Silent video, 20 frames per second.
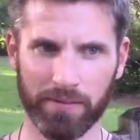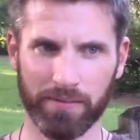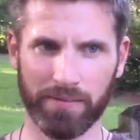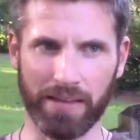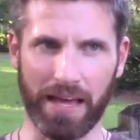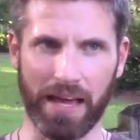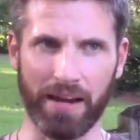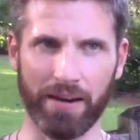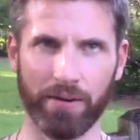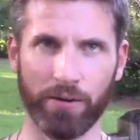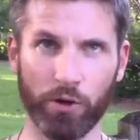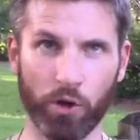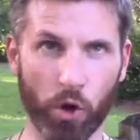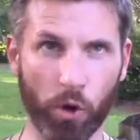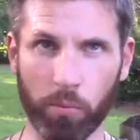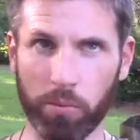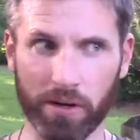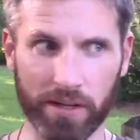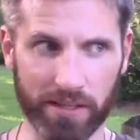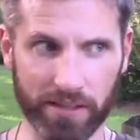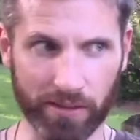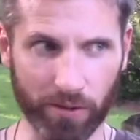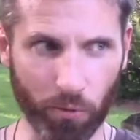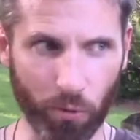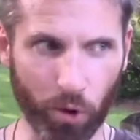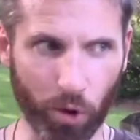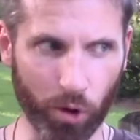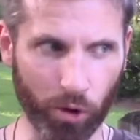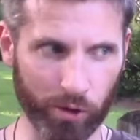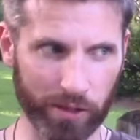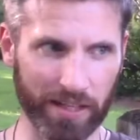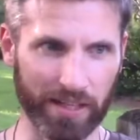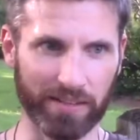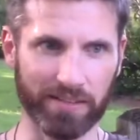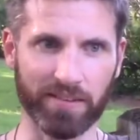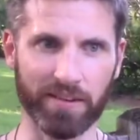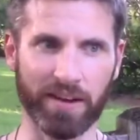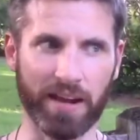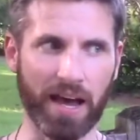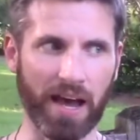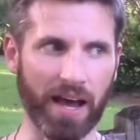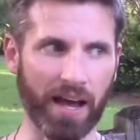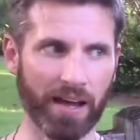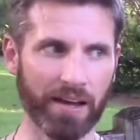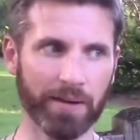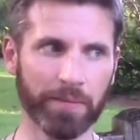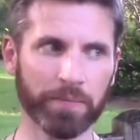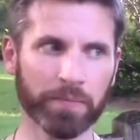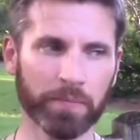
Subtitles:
that nobody in the world can deny.